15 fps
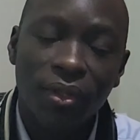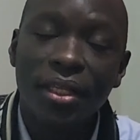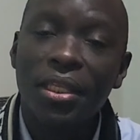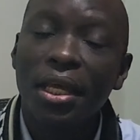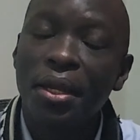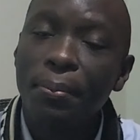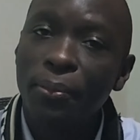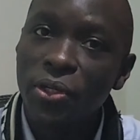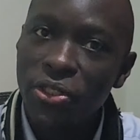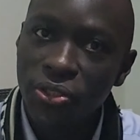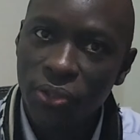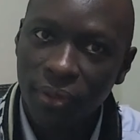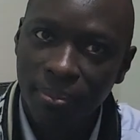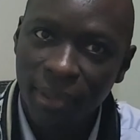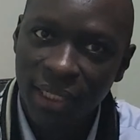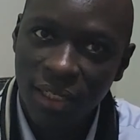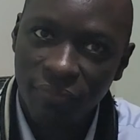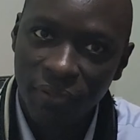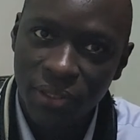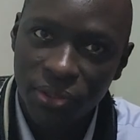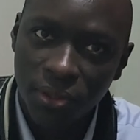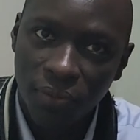the emotional
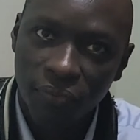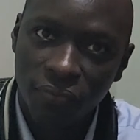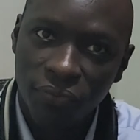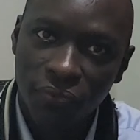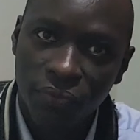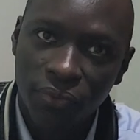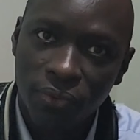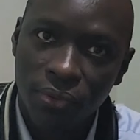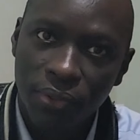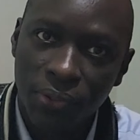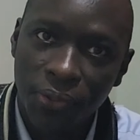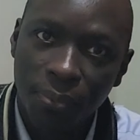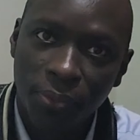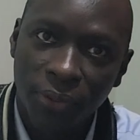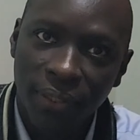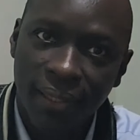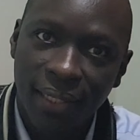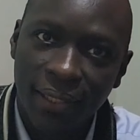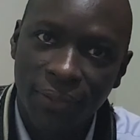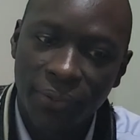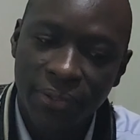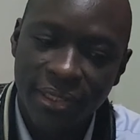benefit of your
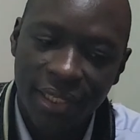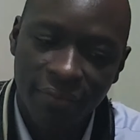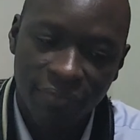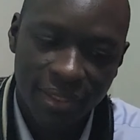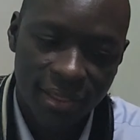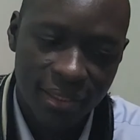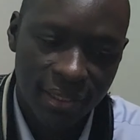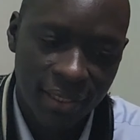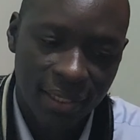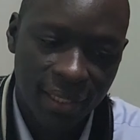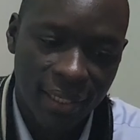product or service.